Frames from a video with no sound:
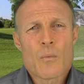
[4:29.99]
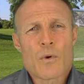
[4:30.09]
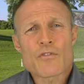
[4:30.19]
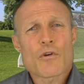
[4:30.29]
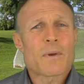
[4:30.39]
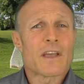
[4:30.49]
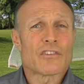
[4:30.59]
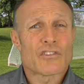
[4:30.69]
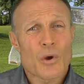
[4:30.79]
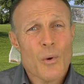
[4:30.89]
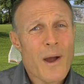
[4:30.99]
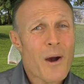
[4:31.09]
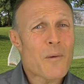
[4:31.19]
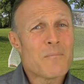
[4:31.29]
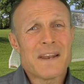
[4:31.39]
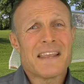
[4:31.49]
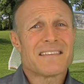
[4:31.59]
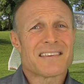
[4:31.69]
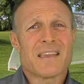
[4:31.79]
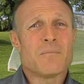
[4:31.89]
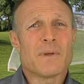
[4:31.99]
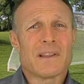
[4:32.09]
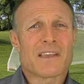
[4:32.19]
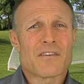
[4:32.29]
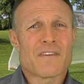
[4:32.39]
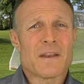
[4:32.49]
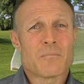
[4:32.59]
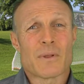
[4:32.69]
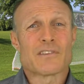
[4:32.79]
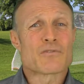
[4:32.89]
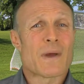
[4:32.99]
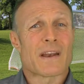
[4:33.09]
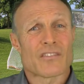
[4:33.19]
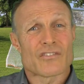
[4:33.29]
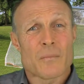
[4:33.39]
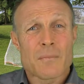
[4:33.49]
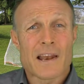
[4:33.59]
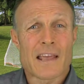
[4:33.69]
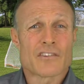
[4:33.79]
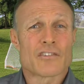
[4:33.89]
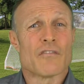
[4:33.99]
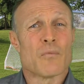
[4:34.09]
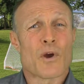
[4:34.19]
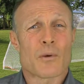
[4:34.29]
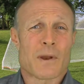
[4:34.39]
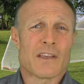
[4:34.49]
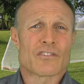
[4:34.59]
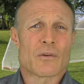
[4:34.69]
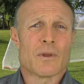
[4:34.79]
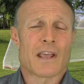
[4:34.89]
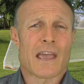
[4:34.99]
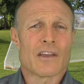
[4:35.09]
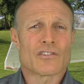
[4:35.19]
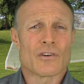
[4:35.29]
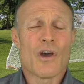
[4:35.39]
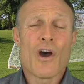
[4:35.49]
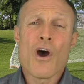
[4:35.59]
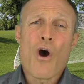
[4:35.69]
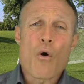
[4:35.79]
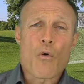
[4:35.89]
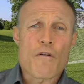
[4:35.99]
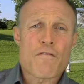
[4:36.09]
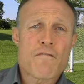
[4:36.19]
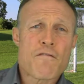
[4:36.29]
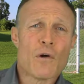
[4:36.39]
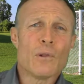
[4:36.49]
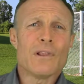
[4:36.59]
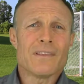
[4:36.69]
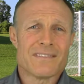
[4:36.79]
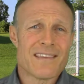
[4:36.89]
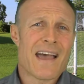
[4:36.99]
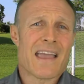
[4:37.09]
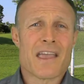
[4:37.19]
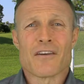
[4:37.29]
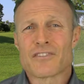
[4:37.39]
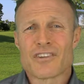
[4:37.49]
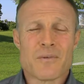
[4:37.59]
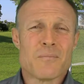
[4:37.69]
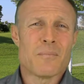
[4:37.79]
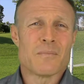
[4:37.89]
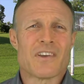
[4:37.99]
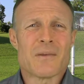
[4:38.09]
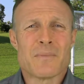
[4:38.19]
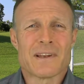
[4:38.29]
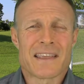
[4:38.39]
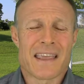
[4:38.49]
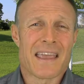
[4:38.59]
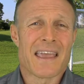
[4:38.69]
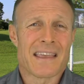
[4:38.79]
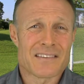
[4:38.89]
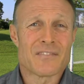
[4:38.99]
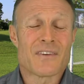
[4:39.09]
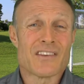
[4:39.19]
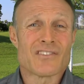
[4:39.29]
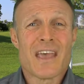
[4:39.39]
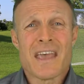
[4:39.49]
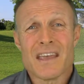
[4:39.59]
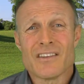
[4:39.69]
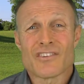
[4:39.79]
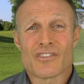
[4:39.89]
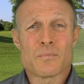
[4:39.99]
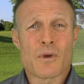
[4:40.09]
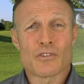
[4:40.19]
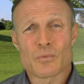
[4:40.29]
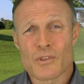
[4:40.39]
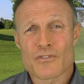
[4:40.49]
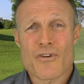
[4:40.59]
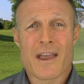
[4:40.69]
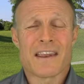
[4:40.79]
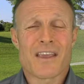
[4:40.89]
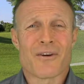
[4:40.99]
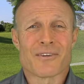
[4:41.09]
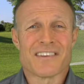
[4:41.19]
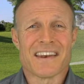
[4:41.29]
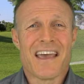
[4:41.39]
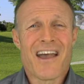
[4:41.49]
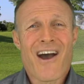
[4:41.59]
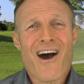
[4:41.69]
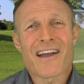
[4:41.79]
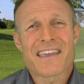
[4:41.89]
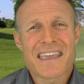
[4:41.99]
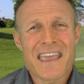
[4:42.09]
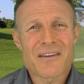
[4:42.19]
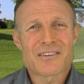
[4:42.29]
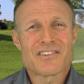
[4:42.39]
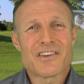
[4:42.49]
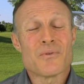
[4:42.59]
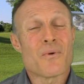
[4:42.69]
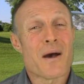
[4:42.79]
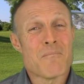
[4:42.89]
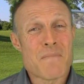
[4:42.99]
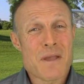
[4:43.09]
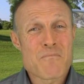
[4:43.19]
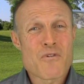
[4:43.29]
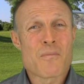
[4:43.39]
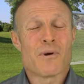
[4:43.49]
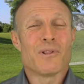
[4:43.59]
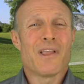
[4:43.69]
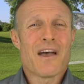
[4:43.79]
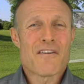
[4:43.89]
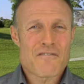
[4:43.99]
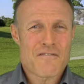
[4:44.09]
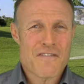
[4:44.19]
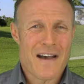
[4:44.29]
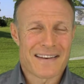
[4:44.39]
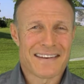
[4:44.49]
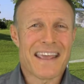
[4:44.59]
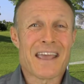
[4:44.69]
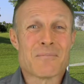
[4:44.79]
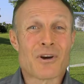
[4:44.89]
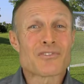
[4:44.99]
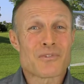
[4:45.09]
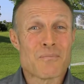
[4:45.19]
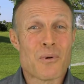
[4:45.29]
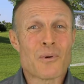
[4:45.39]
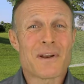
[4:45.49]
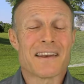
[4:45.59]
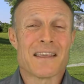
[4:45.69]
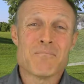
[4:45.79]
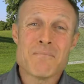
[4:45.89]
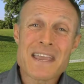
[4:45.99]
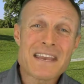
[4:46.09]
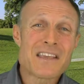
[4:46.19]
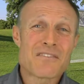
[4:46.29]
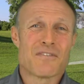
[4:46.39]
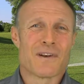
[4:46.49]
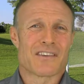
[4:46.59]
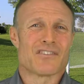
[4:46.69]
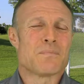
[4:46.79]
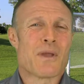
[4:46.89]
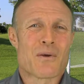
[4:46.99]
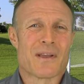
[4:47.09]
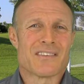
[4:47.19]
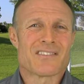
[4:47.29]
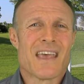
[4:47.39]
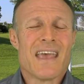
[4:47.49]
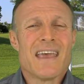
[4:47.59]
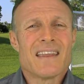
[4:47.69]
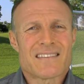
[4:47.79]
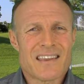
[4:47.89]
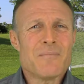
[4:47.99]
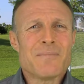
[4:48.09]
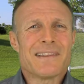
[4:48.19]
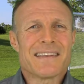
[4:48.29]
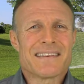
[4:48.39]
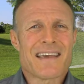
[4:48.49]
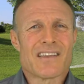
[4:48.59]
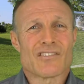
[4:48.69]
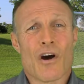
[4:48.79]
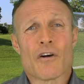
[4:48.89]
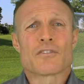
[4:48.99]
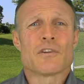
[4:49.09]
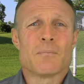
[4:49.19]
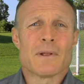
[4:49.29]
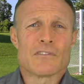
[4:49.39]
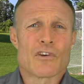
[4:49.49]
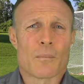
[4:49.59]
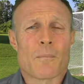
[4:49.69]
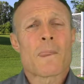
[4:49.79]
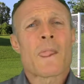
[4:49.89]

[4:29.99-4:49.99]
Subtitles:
Whether it be a 2-hour mini team building event built around a simulation of workplace communication, or a full day of team building activities interspersed with training content, I can guarantee you a memorable, fun, and most importantly, meaningful experience. Team building days are often built on